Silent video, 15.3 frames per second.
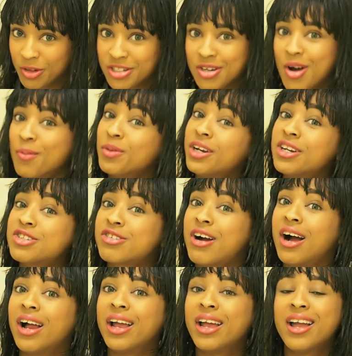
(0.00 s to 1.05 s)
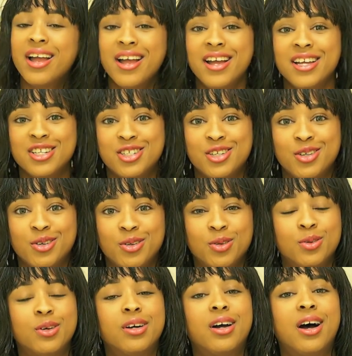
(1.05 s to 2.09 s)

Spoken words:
so I'm going to try to